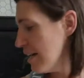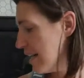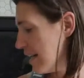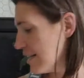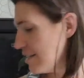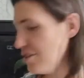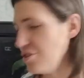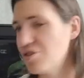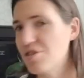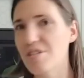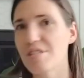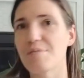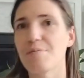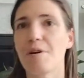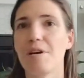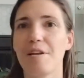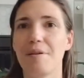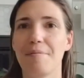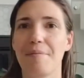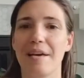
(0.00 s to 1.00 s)
And you just
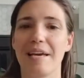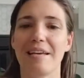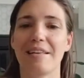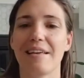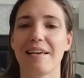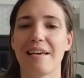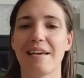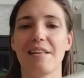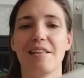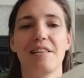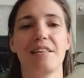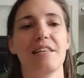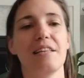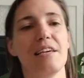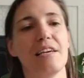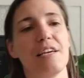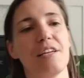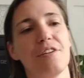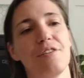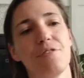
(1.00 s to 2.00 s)
wanna make like a
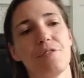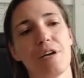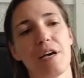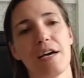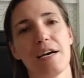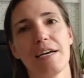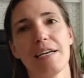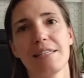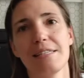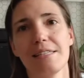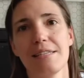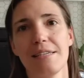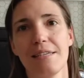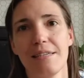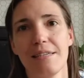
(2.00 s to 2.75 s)
little cut